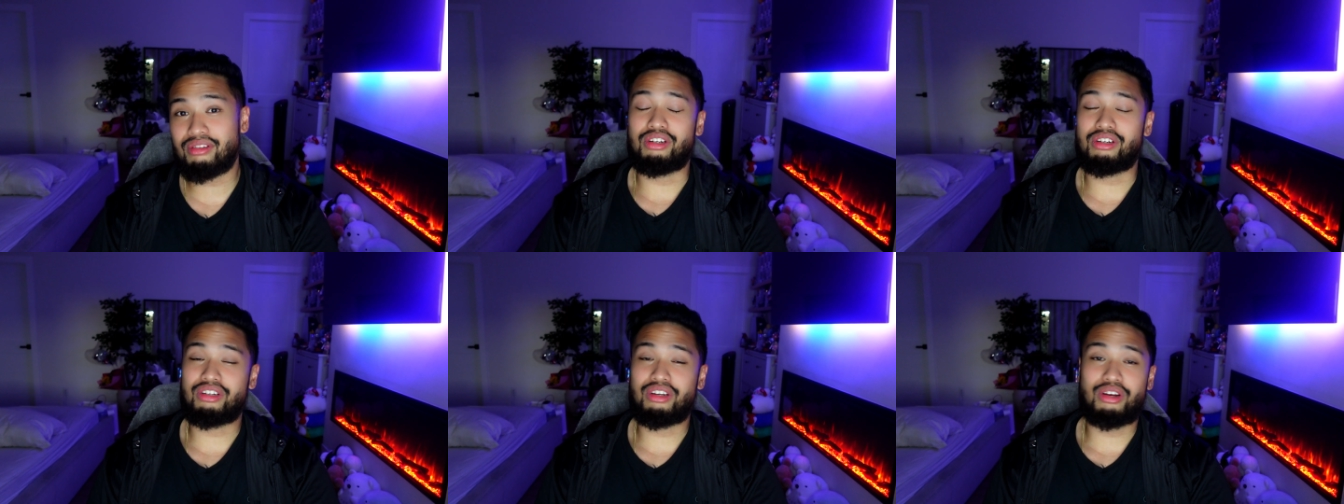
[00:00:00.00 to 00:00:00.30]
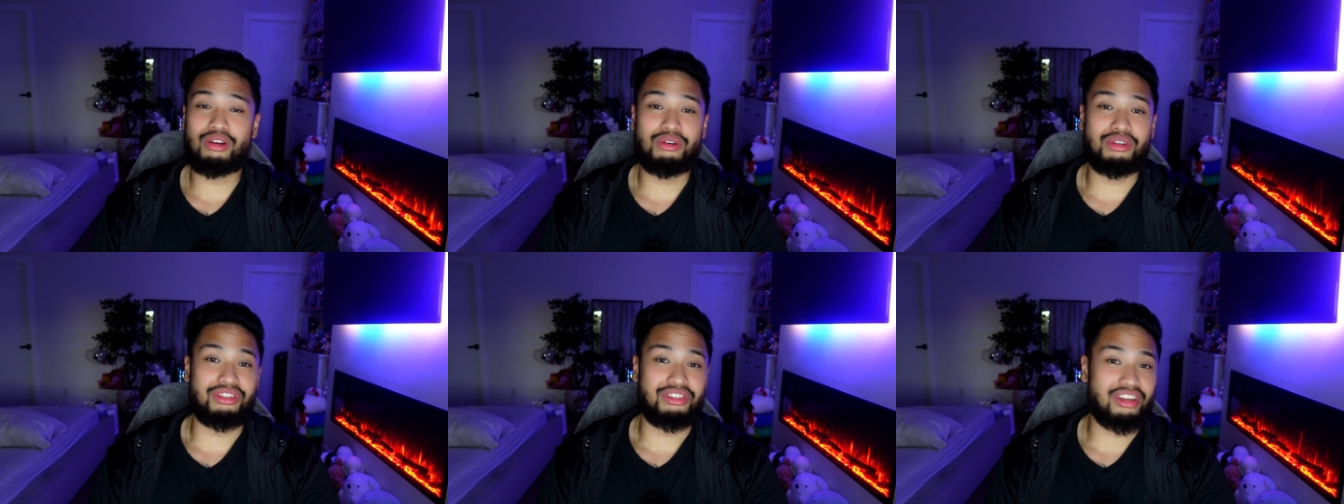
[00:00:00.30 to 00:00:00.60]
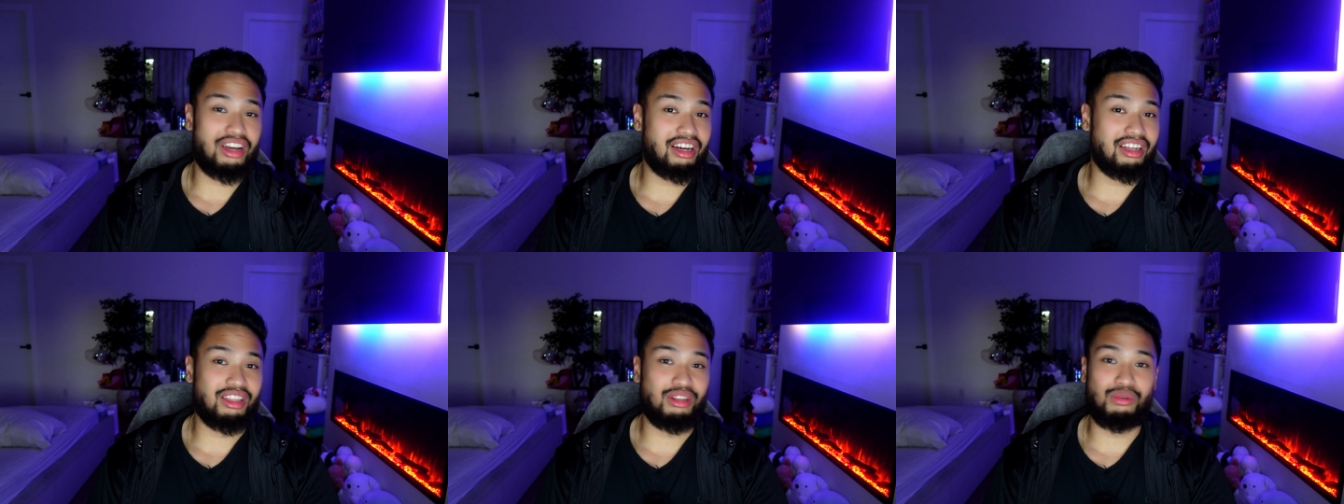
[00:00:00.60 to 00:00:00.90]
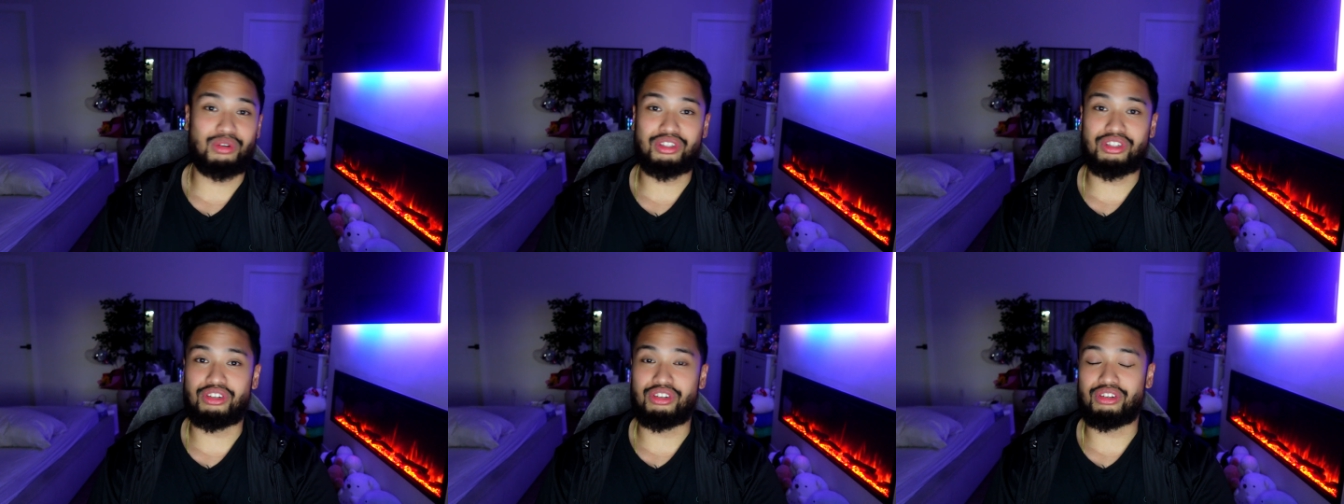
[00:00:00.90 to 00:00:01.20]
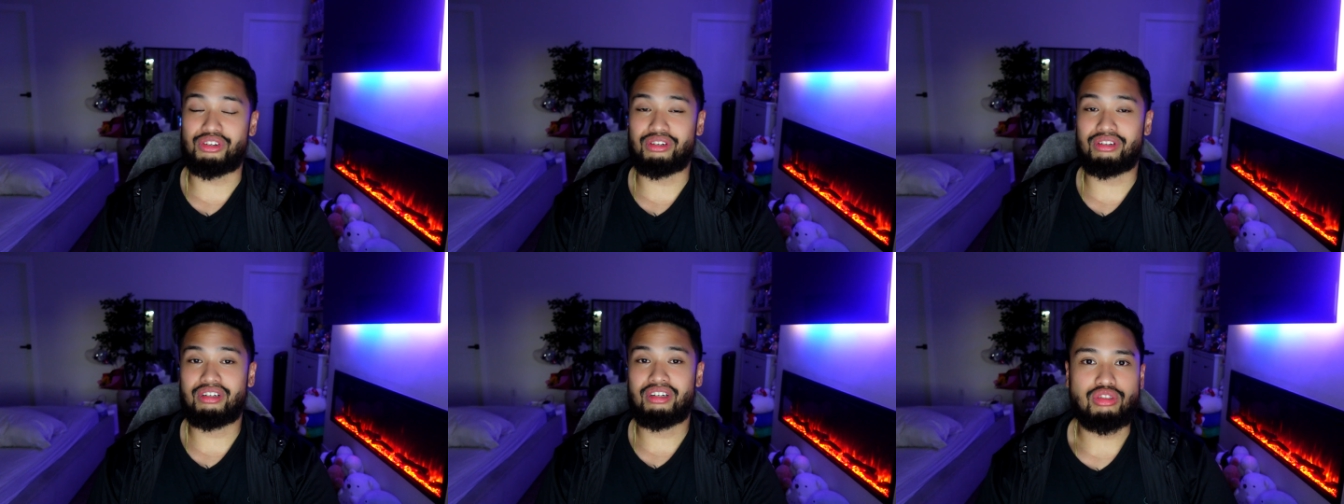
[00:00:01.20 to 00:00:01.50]
You're gonna know exactly what to
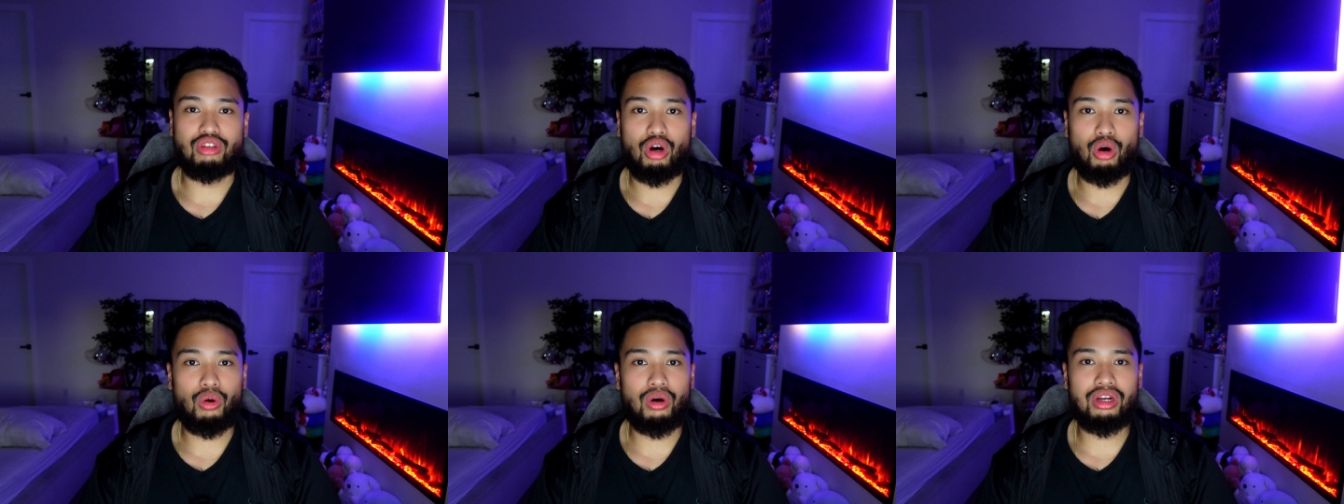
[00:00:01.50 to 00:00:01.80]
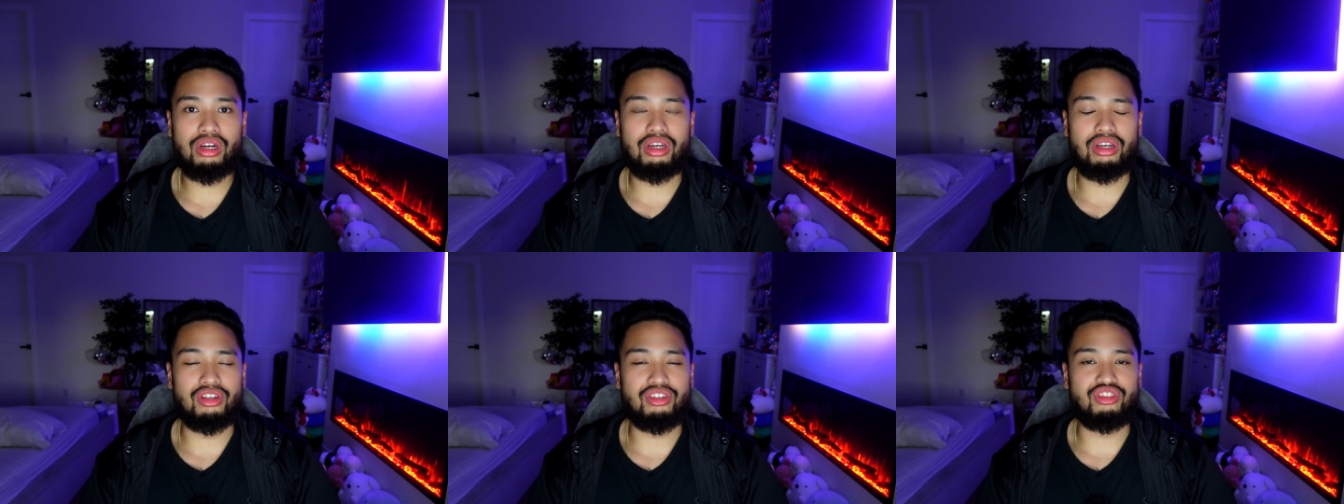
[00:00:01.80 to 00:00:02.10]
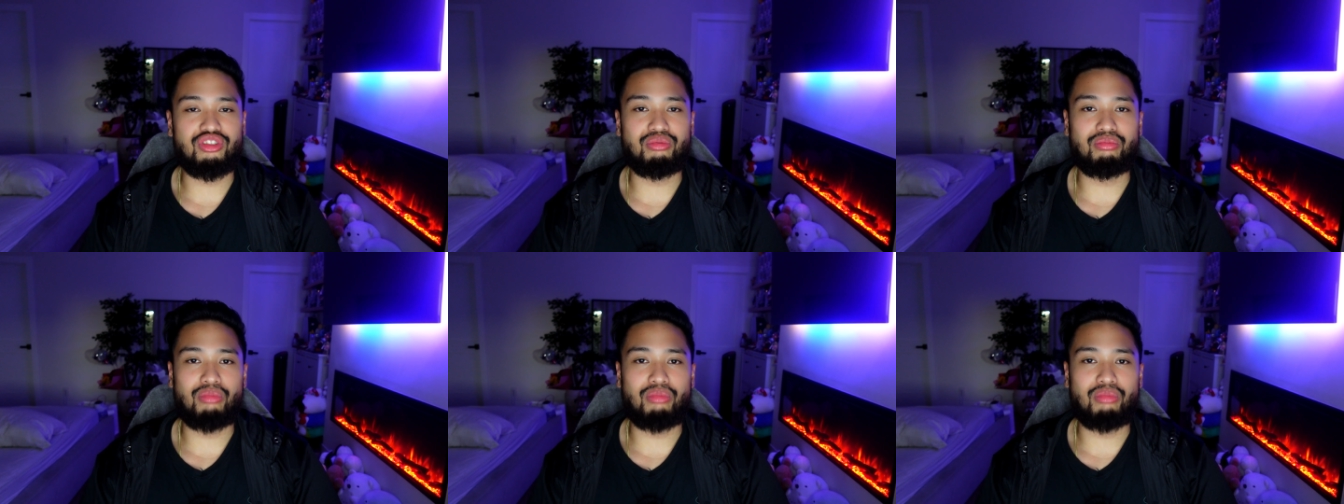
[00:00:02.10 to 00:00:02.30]
do. No one is